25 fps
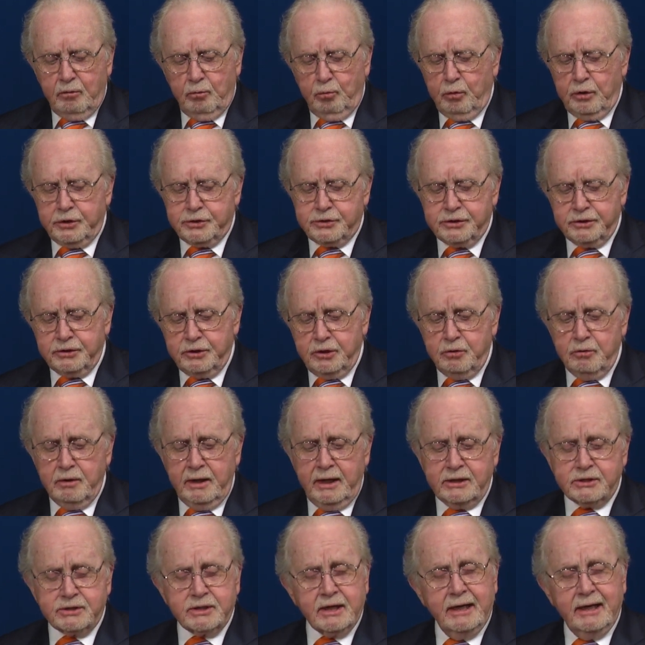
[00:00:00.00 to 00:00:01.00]
which the
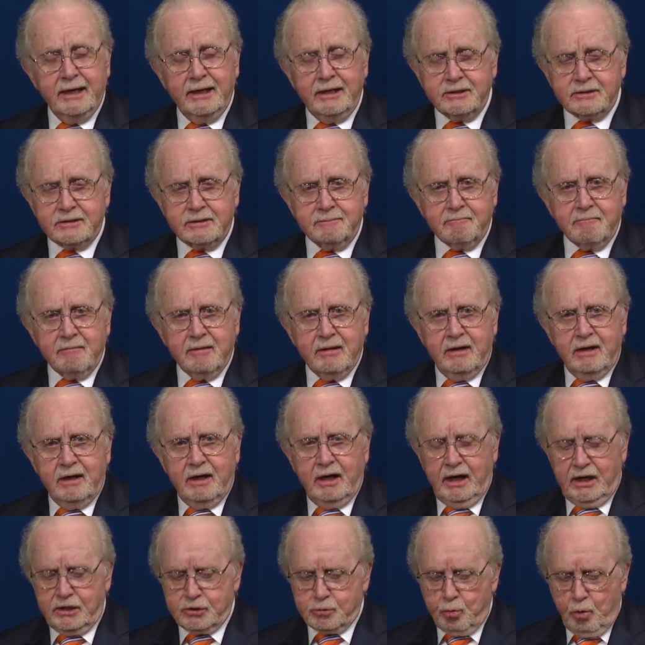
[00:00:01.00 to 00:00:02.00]
U.S. has
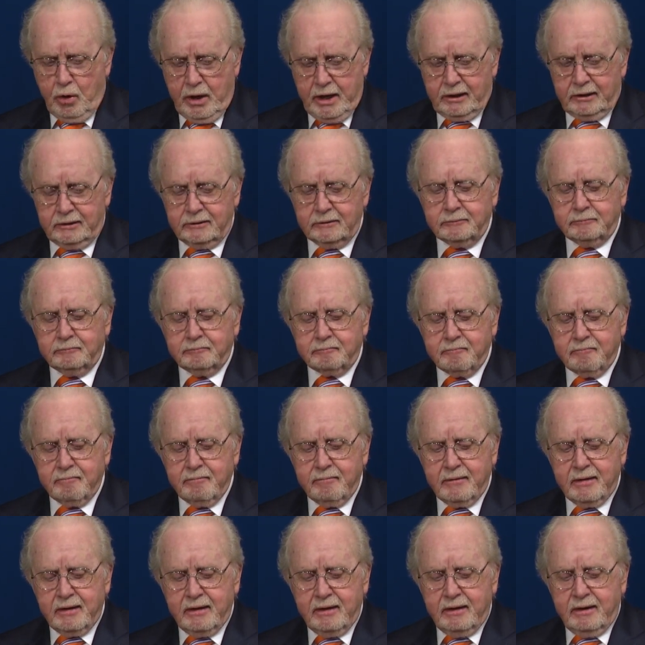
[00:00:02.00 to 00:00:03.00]
as well,
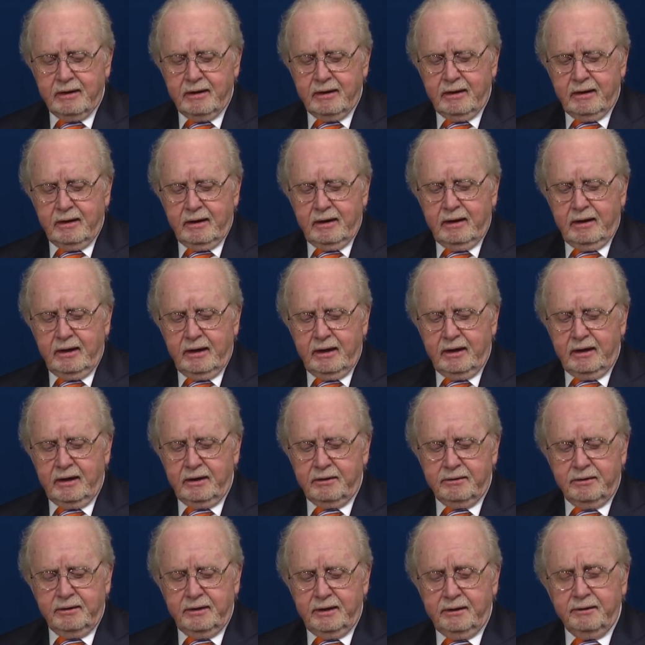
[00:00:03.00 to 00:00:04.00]

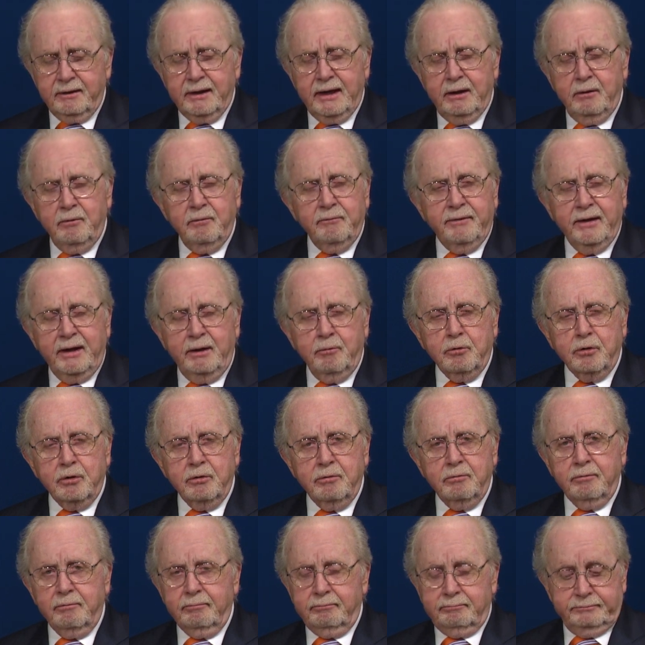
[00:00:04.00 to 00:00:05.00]
and they
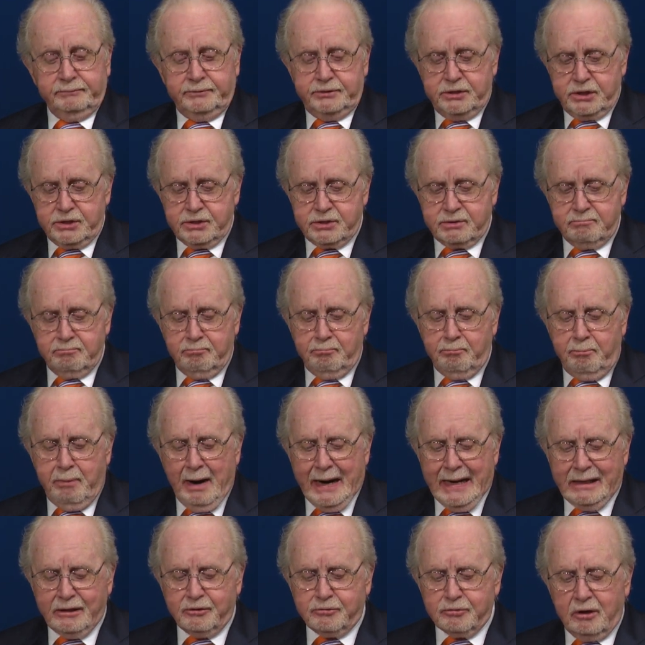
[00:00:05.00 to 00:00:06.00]
were just
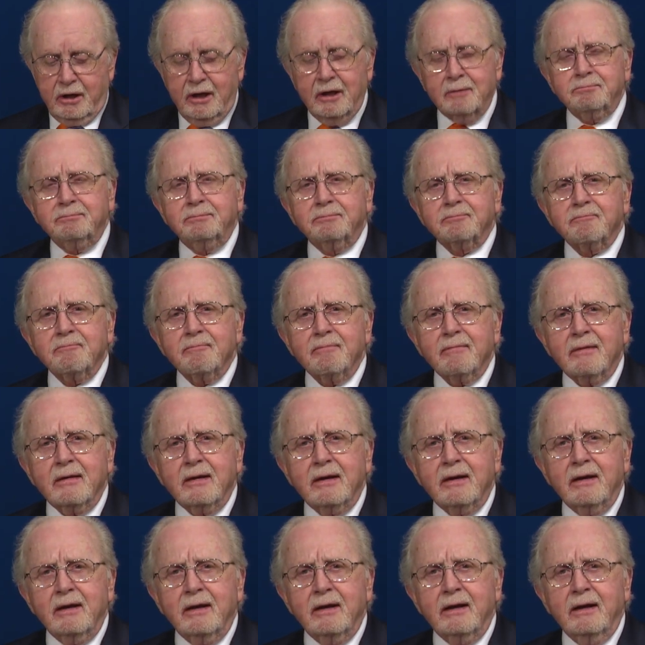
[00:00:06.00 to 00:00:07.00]
bankrupt.
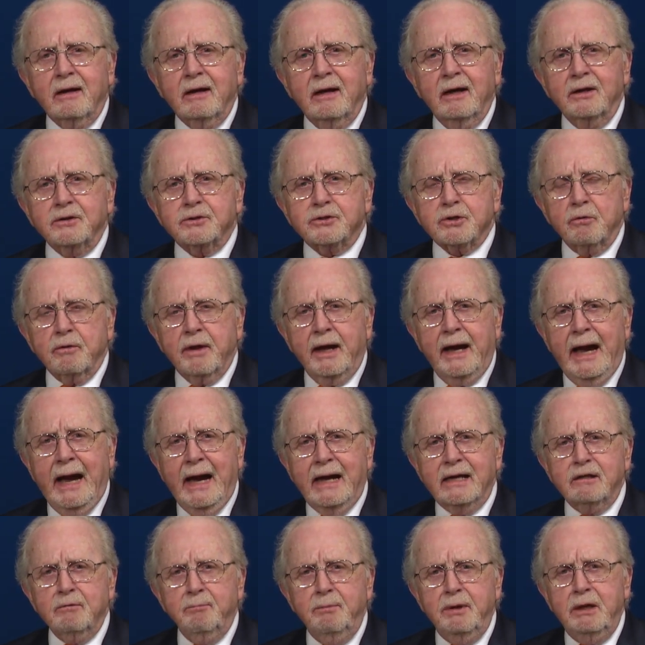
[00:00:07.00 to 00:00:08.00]
And so they
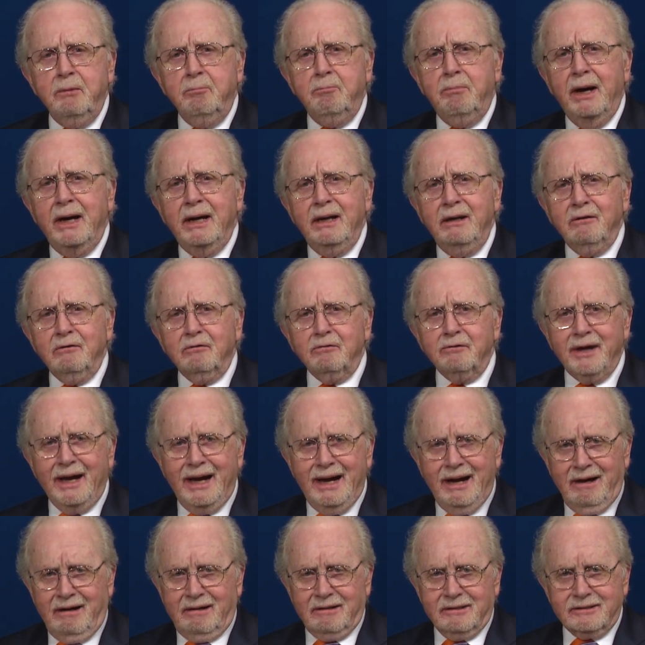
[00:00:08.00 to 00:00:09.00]
had to be bailed
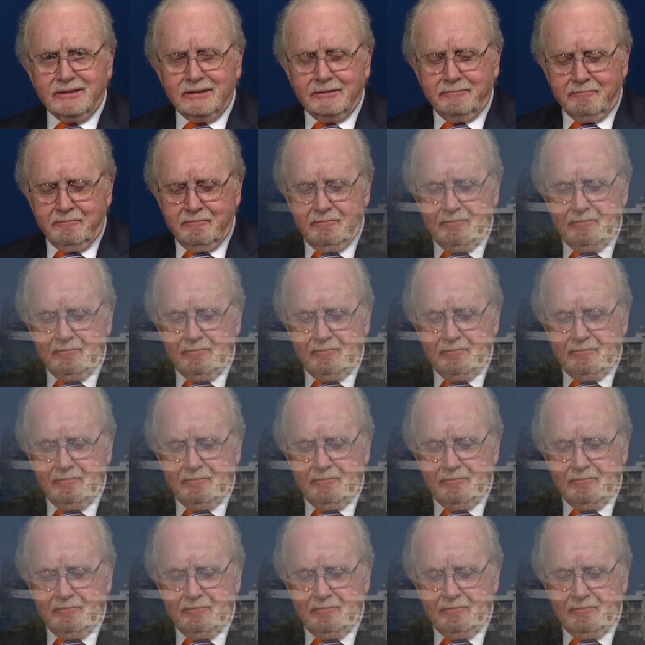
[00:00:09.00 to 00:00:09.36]
out.